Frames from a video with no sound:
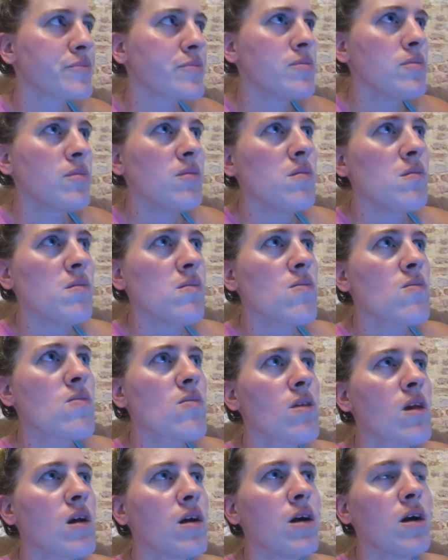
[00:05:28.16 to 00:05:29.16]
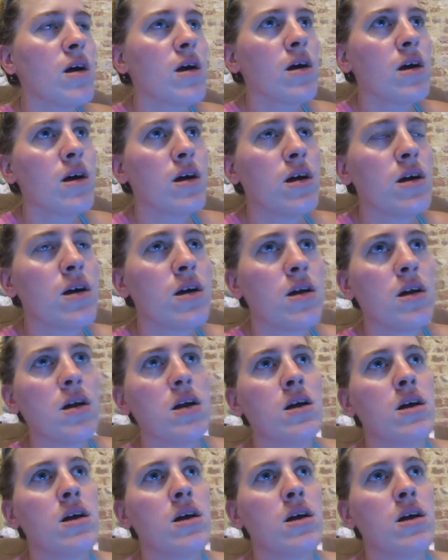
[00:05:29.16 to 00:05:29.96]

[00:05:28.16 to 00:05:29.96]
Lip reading: Nobody speaks.